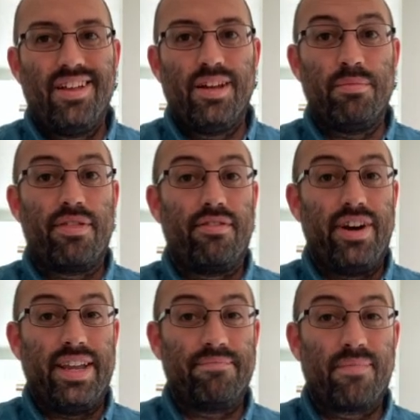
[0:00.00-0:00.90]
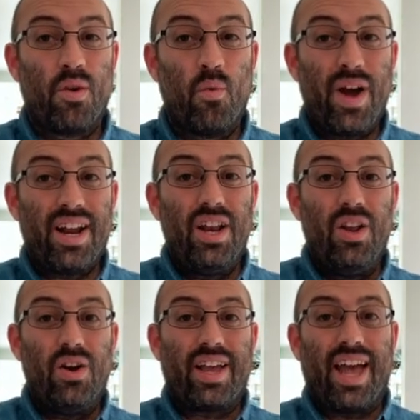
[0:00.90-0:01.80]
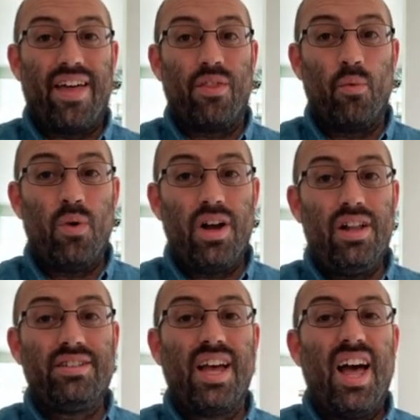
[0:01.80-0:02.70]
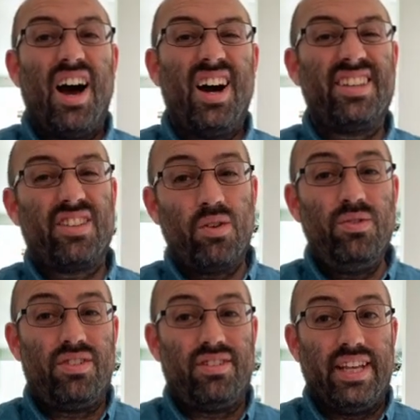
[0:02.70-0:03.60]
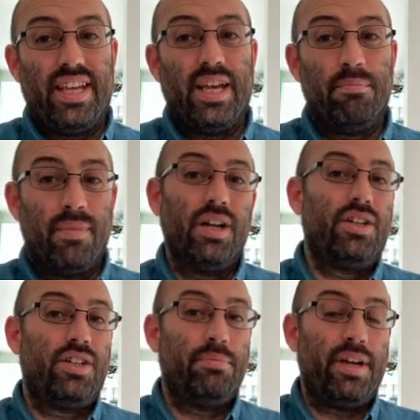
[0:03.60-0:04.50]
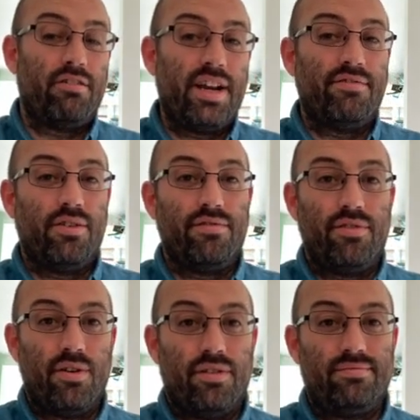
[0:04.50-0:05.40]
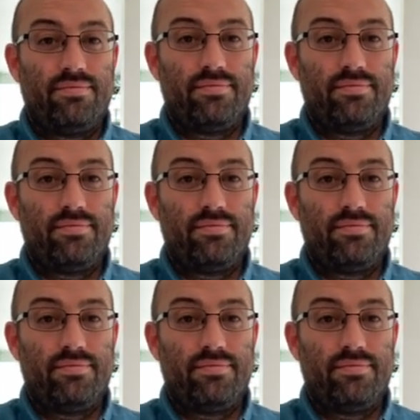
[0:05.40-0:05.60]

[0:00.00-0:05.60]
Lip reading: Number 3. When I look at the world, I don't see much to be grateful for.